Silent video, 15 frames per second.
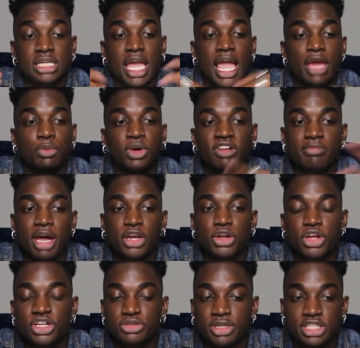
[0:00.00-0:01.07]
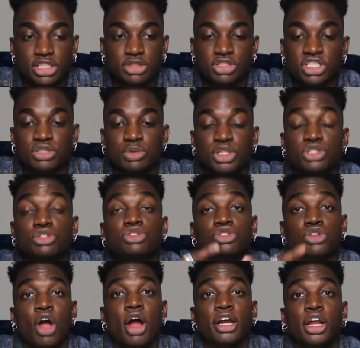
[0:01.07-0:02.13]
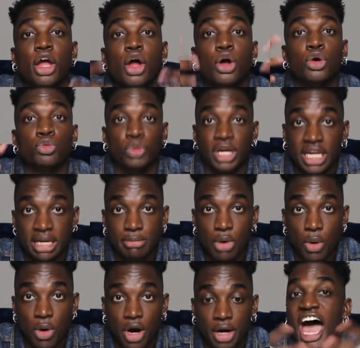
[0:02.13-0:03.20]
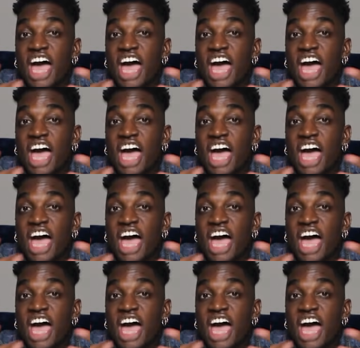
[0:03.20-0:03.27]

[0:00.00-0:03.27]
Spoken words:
And one of my New Year's resolutions was to start reading more.